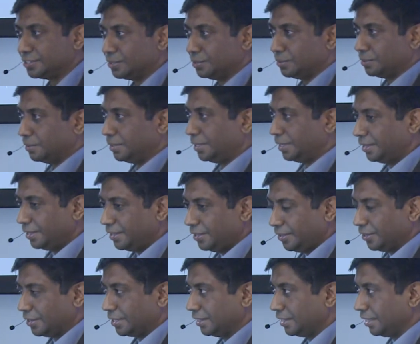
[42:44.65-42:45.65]
So
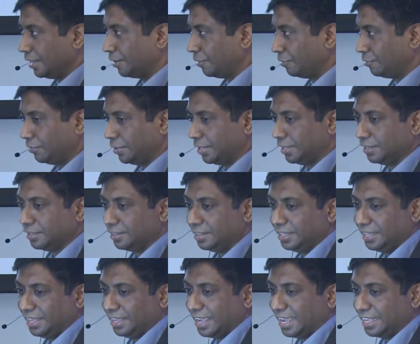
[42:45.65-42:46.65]
you can think of
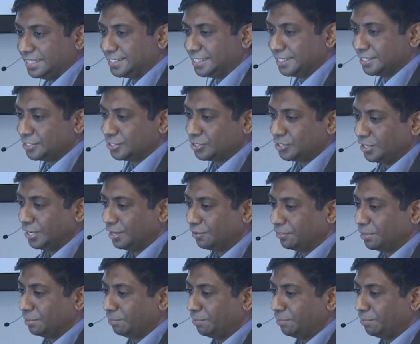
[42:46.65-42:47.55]
the ancestry of the